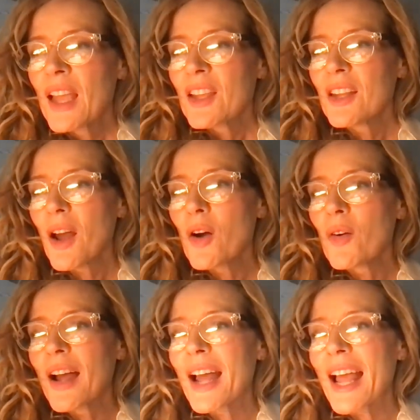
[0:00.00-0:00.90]
you
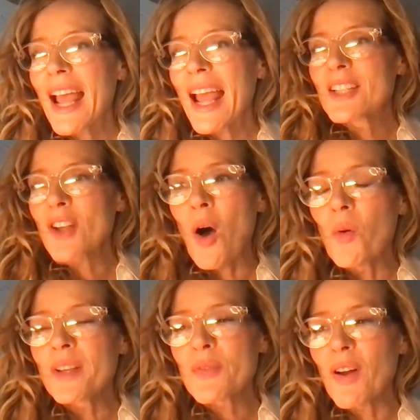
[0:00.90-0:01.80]
know, it's
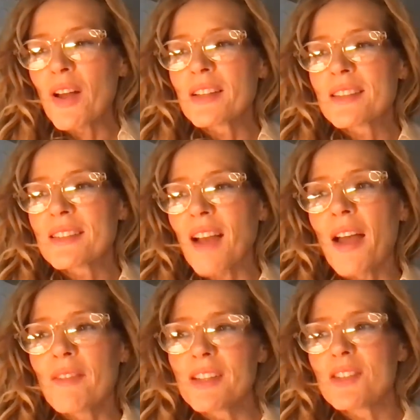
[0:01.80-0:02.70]
always fun to
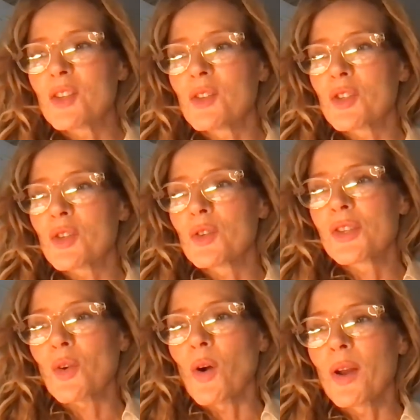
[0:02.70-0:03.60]
dive into a true
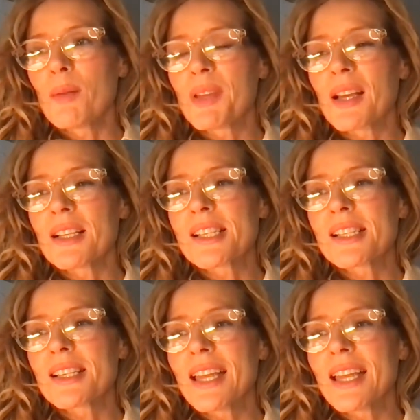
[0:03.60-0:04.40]
story because